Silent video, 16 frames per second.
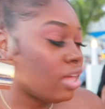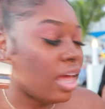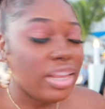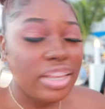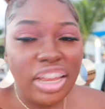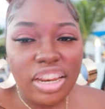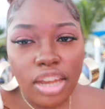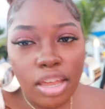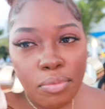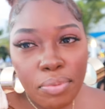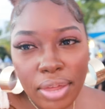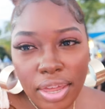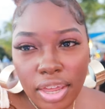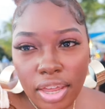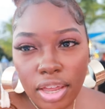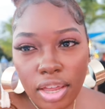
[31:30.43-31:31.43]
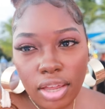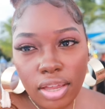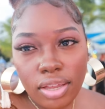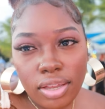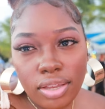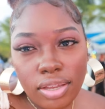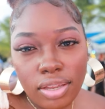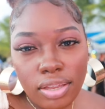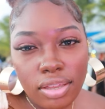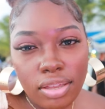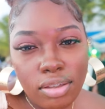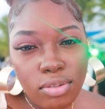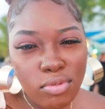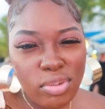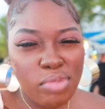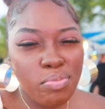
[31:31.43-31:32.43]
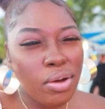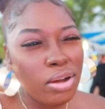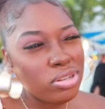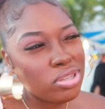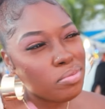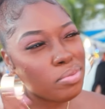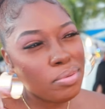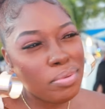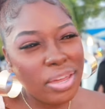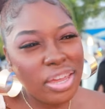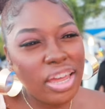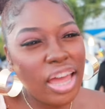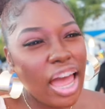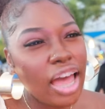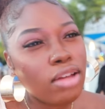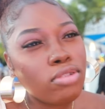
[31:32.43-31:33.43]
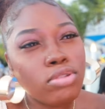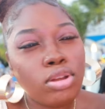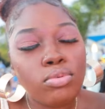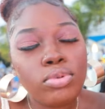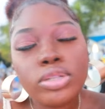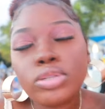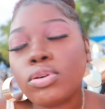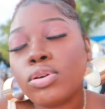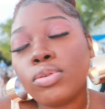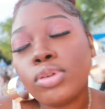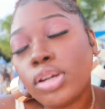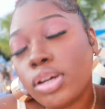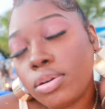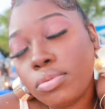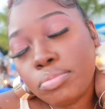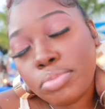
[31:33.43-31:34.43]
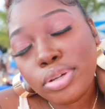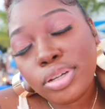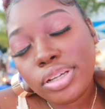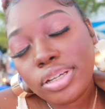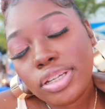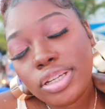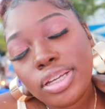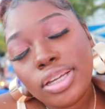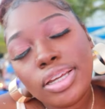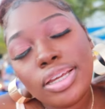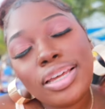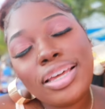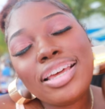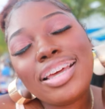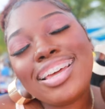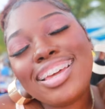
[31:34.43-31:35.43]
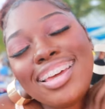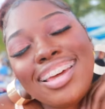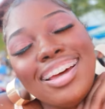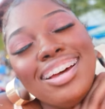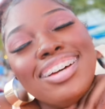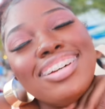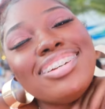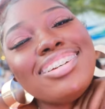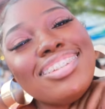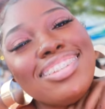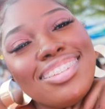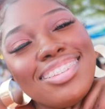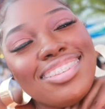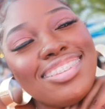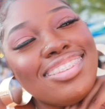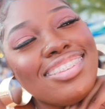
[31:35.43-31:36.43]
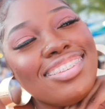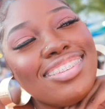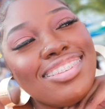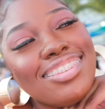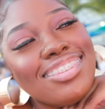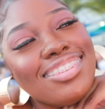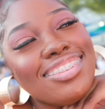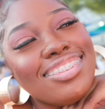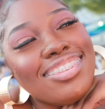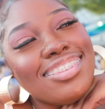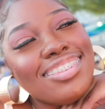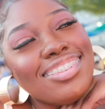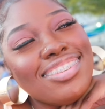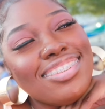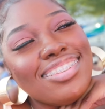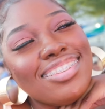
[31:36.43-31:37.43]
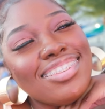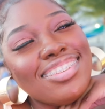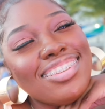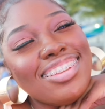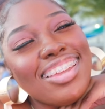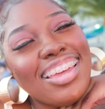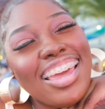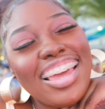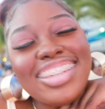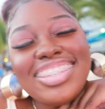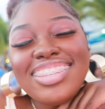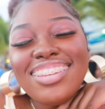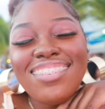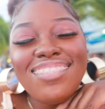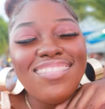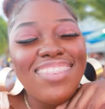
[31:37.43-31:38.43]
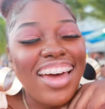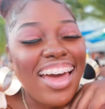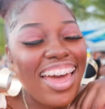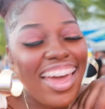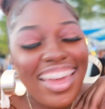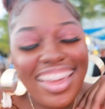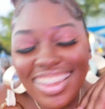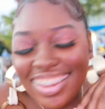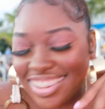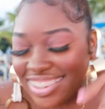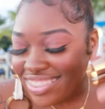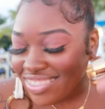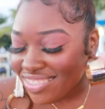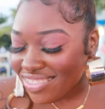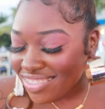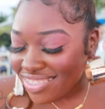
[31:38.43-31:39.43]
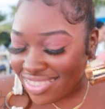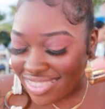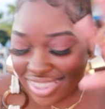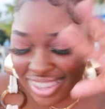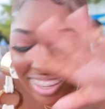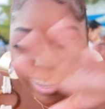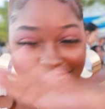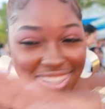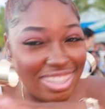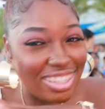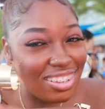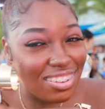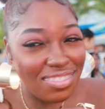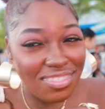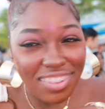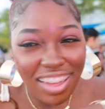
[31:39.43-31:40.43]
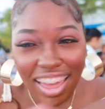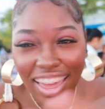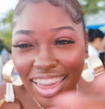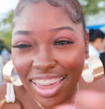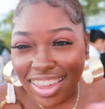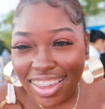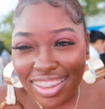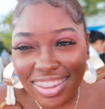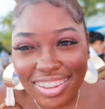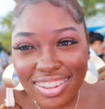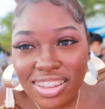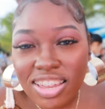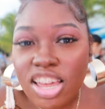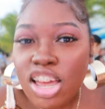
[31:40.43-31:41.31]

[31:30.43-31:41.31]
I think they paying. We supposed to be paying? I don't know what's going on. Yeah. okay? It's a vibe. It's a vibe.